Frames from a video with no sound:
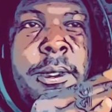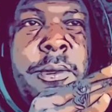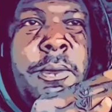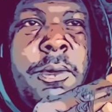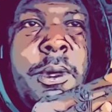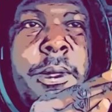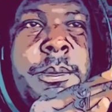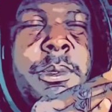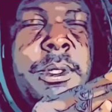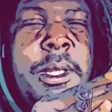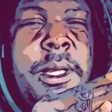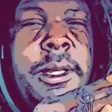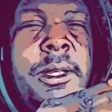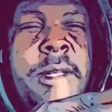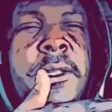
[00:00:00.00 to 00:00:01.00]
You know what I'm
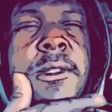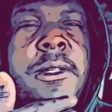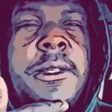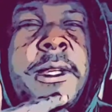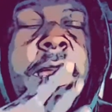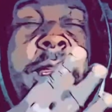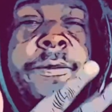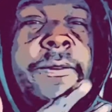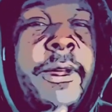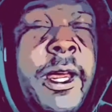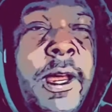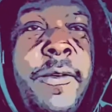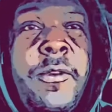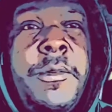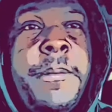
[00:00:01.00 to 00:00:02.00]
saying? That's for
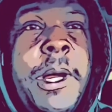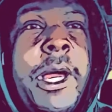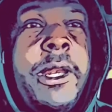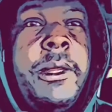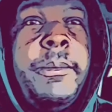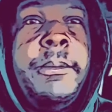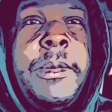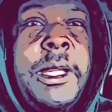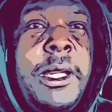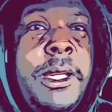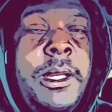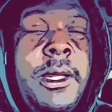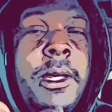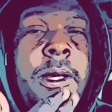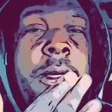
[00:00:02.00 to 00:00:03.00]
everybody.
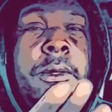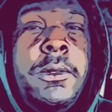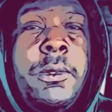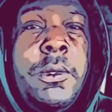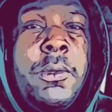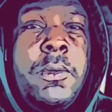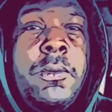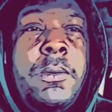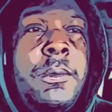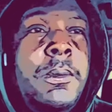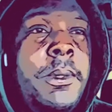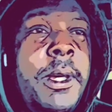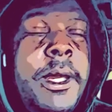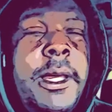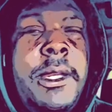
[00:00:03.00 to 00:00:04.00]
Me, you,
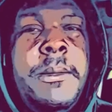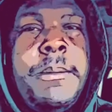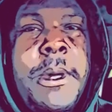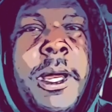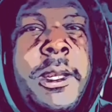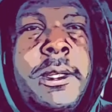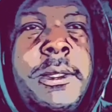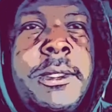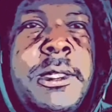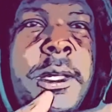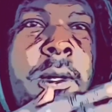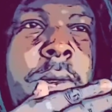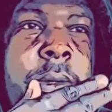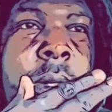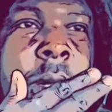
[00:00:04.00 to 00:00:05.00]
anybody.
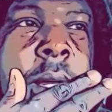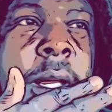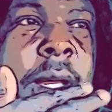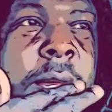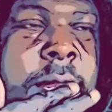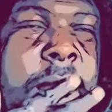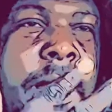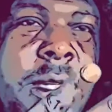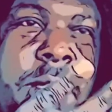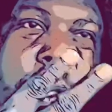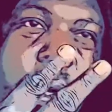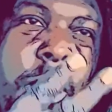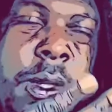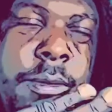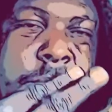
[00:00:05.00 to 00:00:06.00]
So that's an
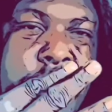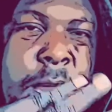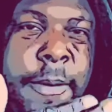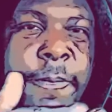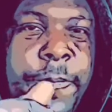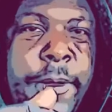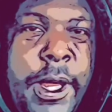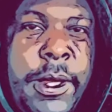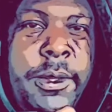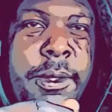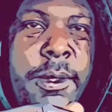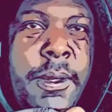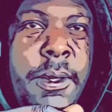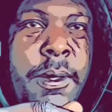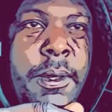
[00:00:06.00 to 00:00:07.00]
off-top failure.